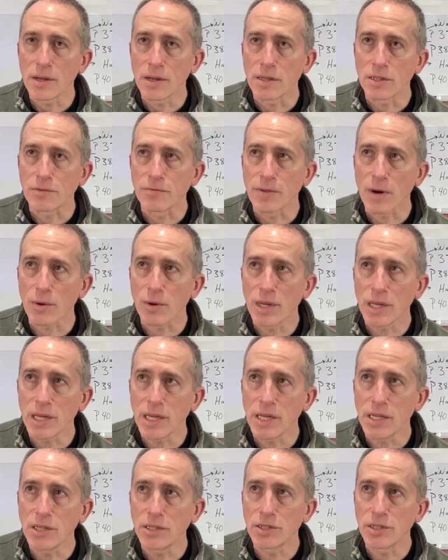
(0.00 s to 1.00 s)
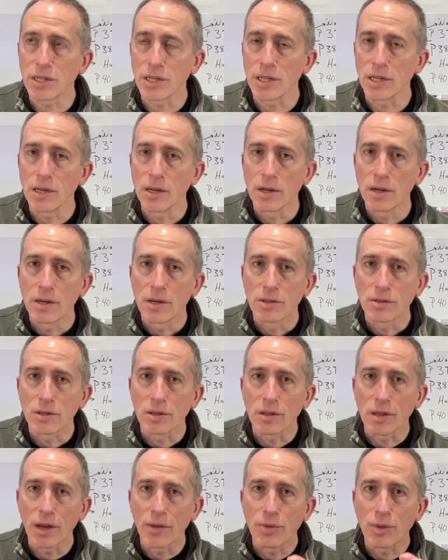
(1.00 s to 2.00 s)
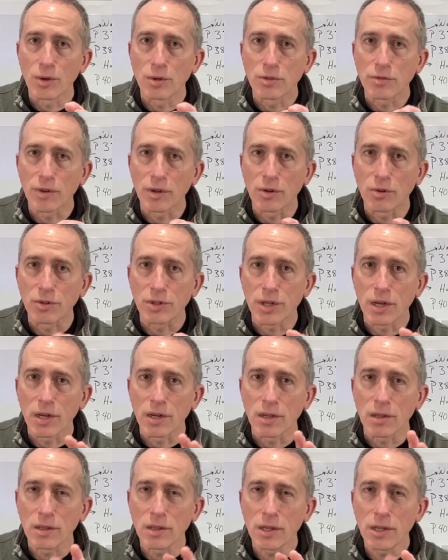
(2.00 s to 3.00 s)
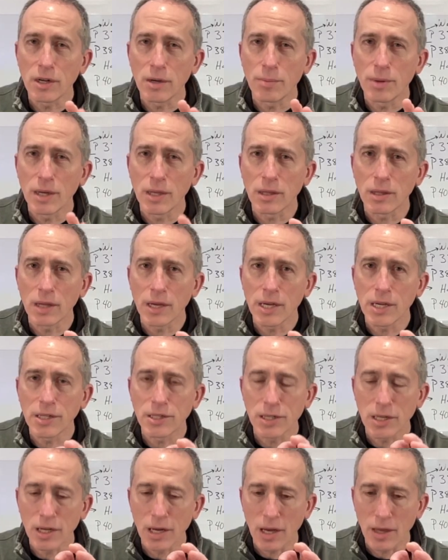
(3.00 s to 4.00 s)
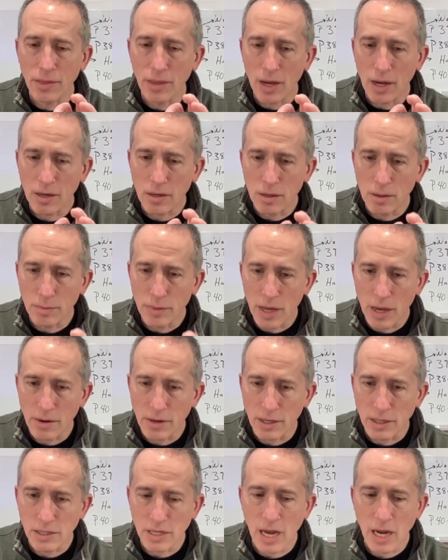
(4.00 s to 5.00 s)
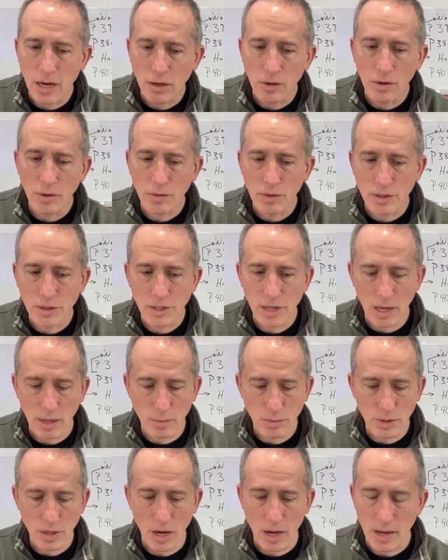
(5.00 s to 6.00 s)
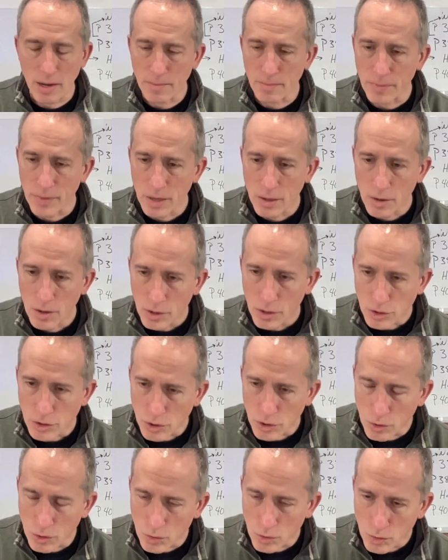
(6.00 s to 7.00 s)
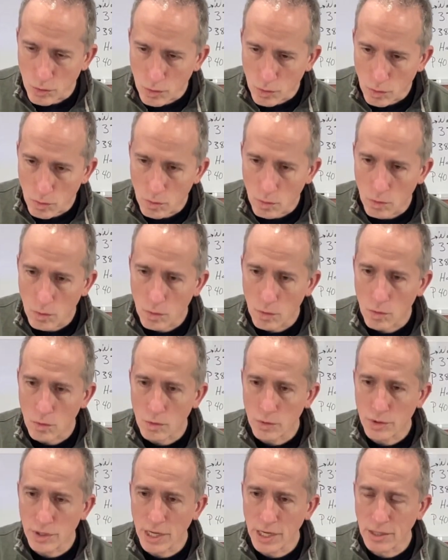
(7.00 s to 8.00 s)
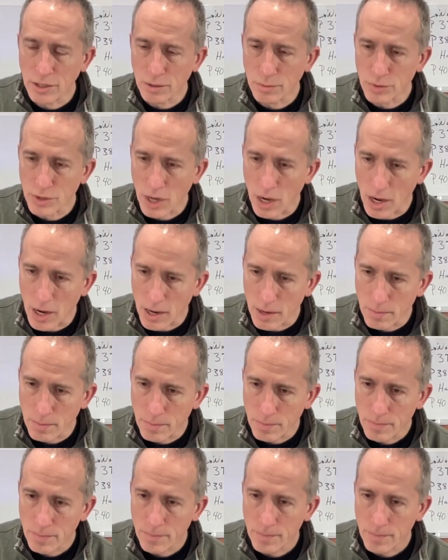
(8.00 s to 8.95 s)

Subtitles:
It's very easy to let those fingers get a little bit lazy and not come down exactly at the same time. So take some time.